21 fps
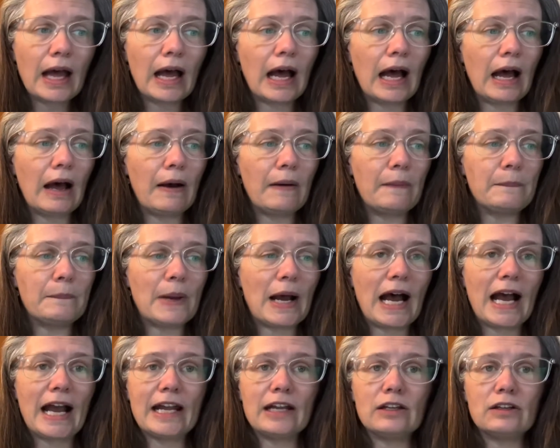
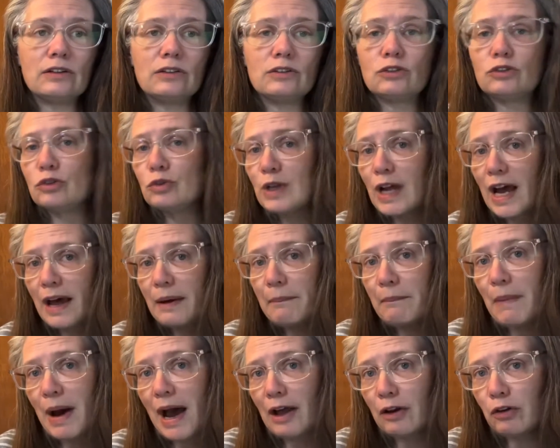I do not
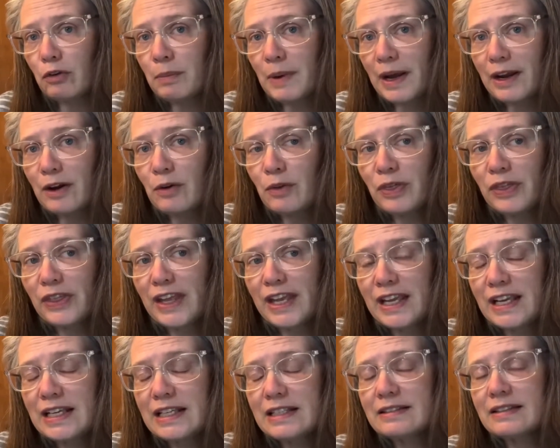model my own
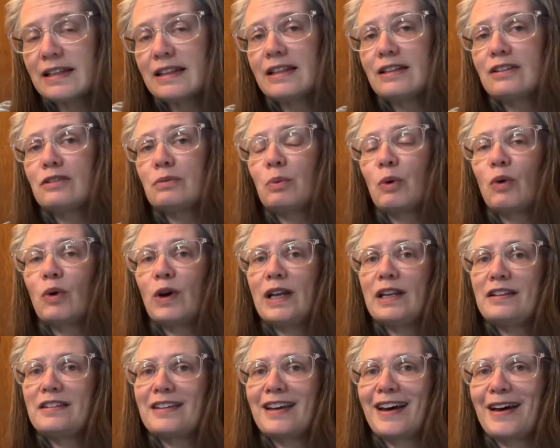things at this
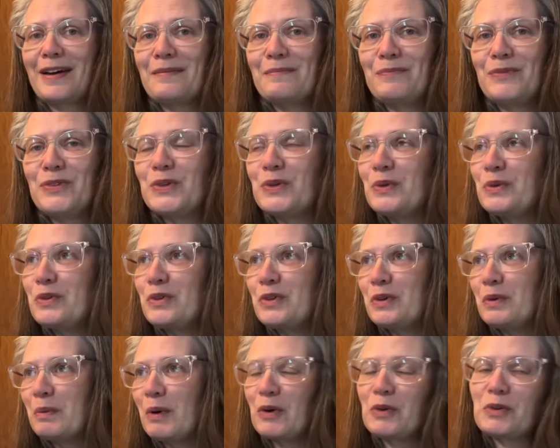point due
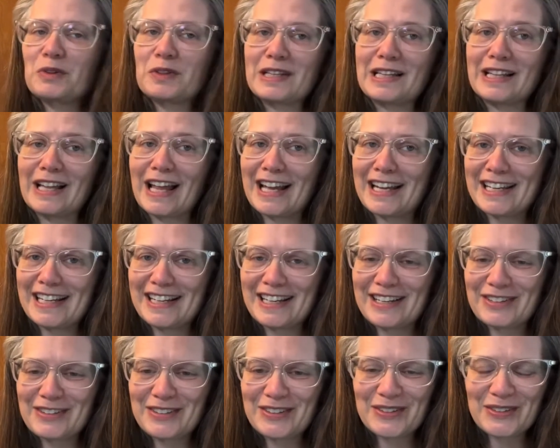to mostly lighting
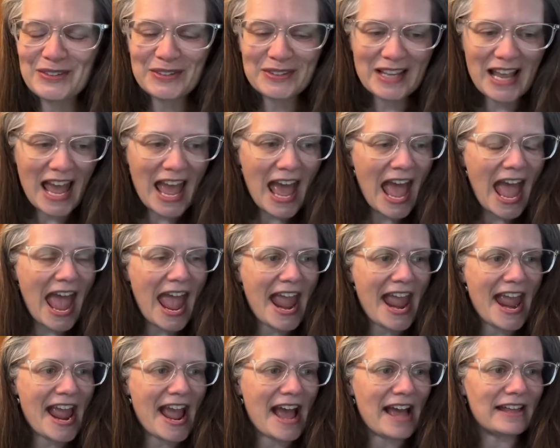issues,
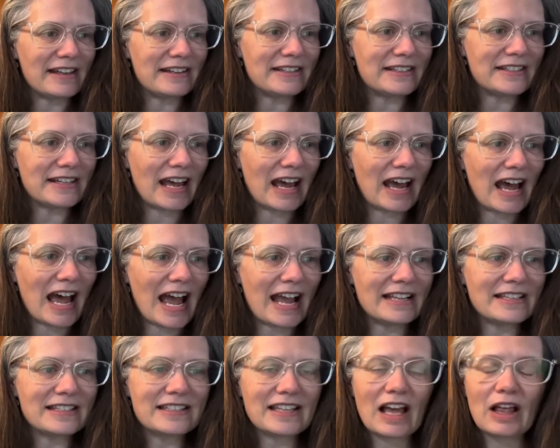and I
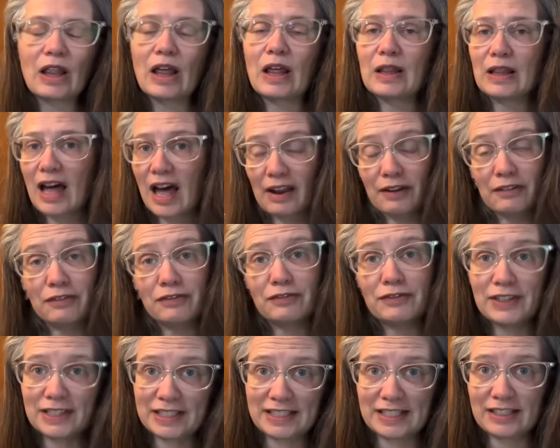sell a lot of
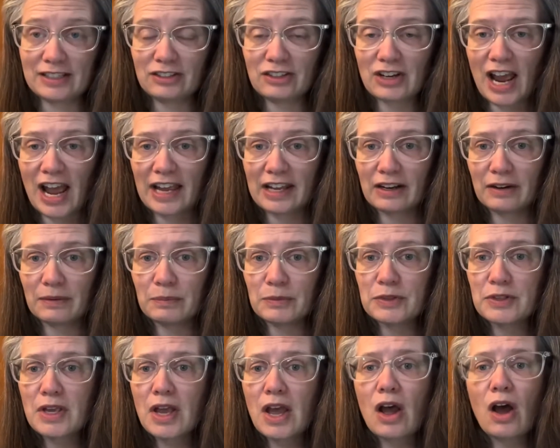vintage
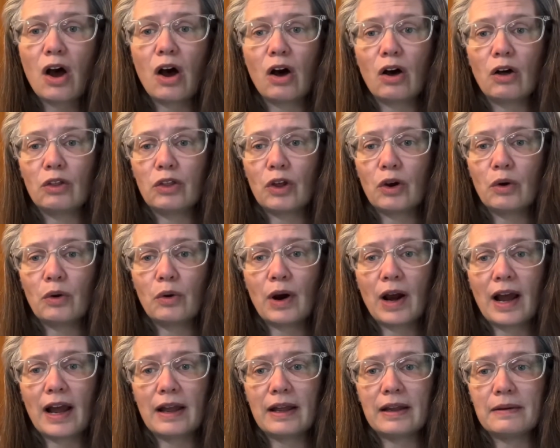items, although
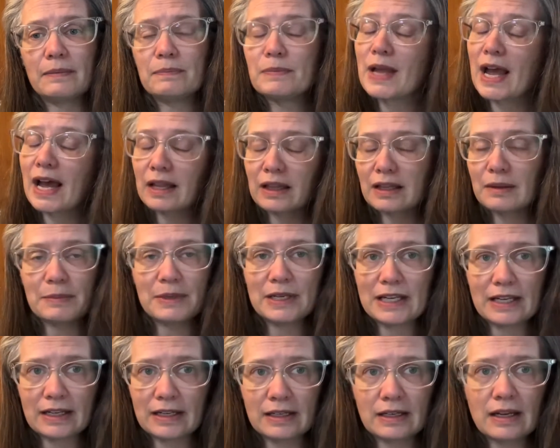I am not
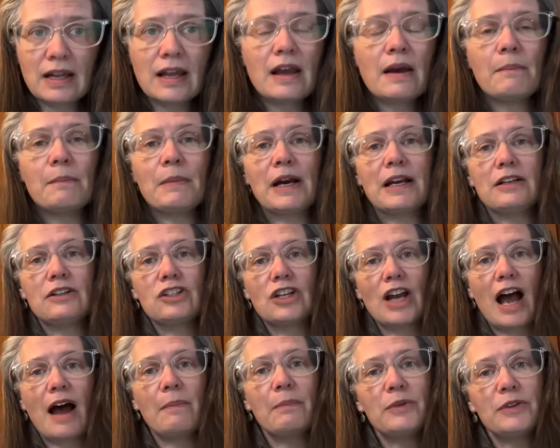limiting my
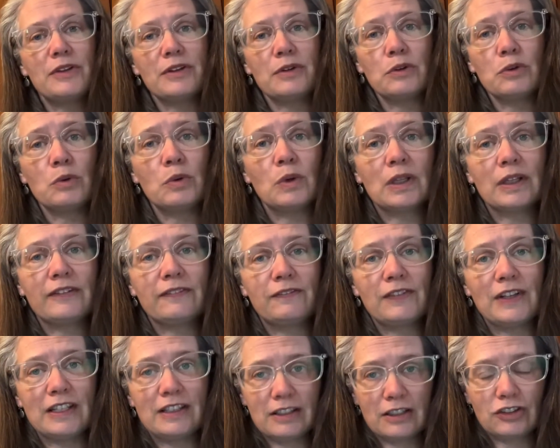shop to
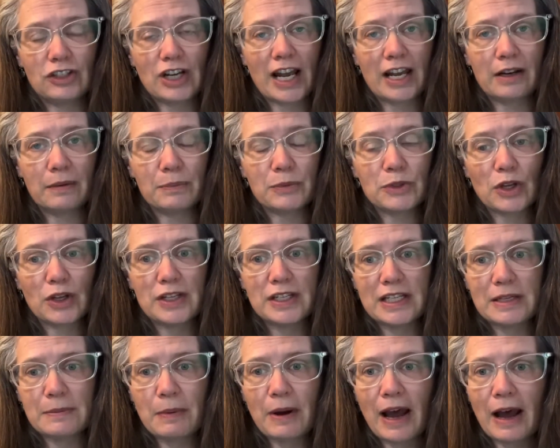vintage items on
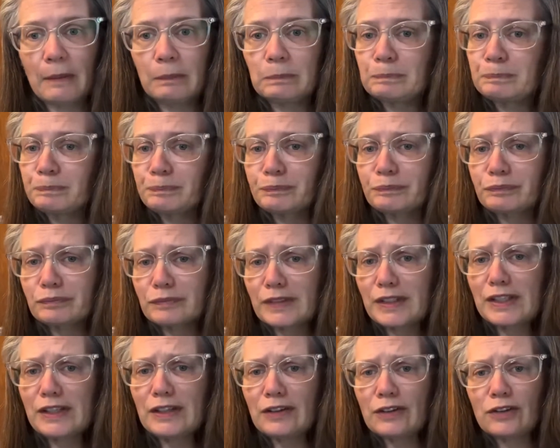Depop.
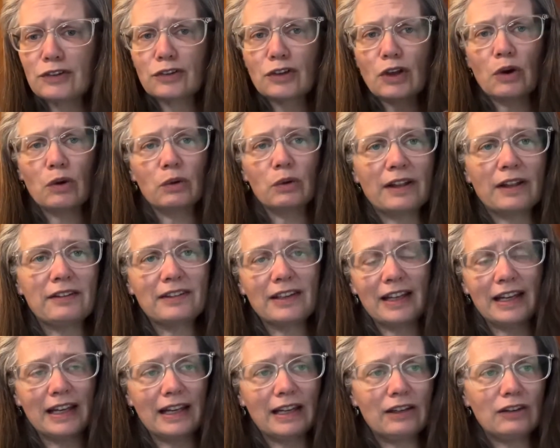So get
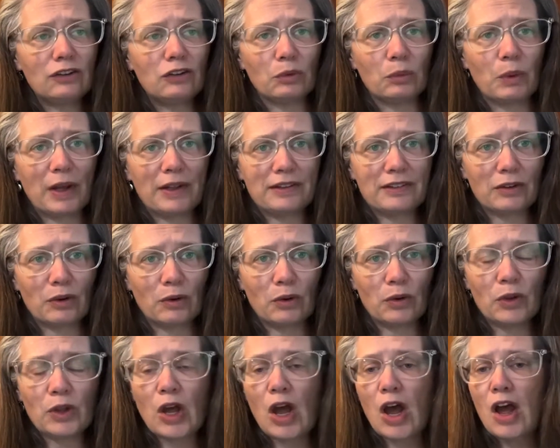into what
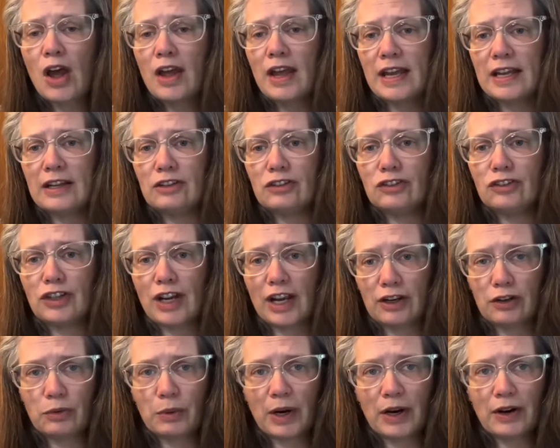sold in
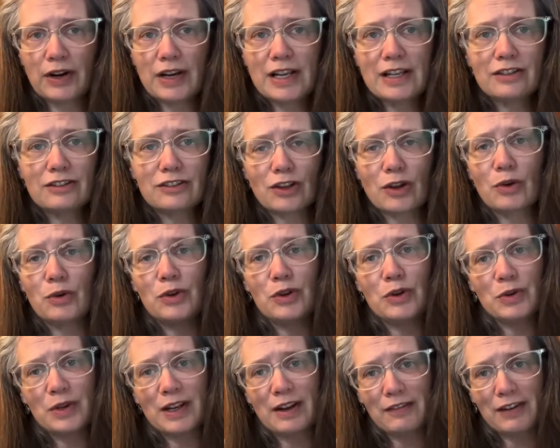January so you
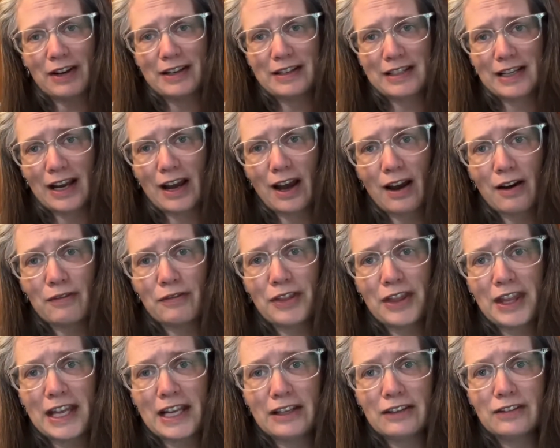can have an idea of
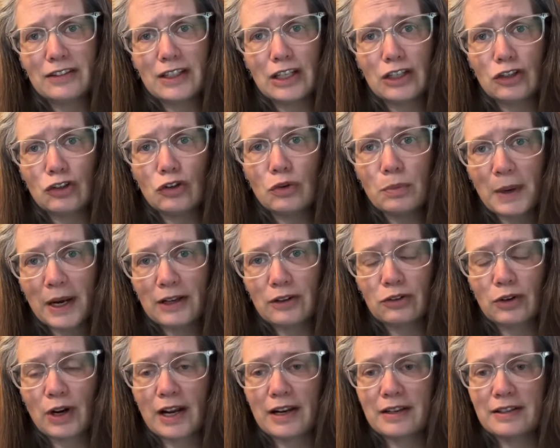things that you might
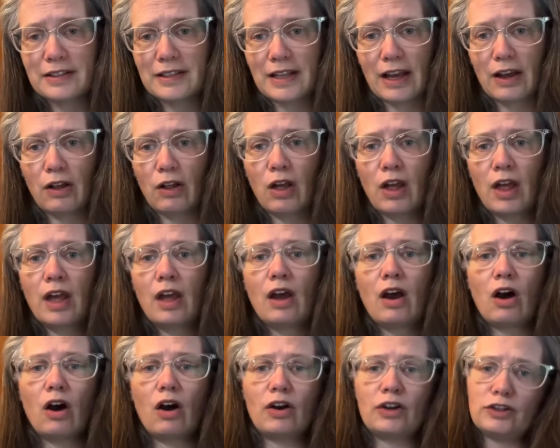try to sell
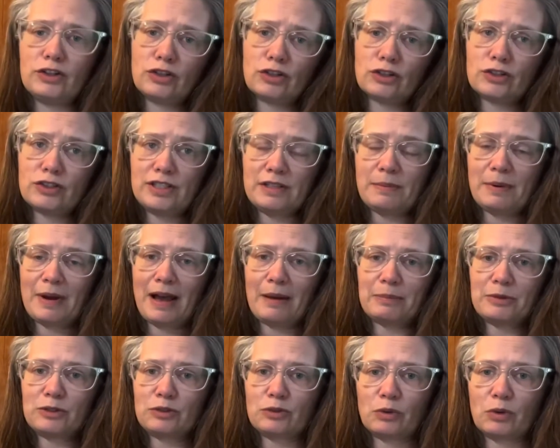on your Depop
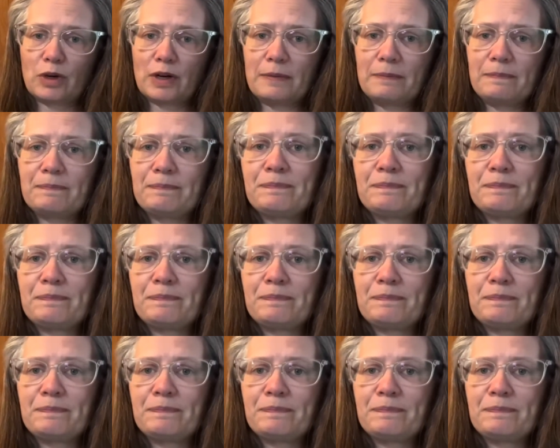store.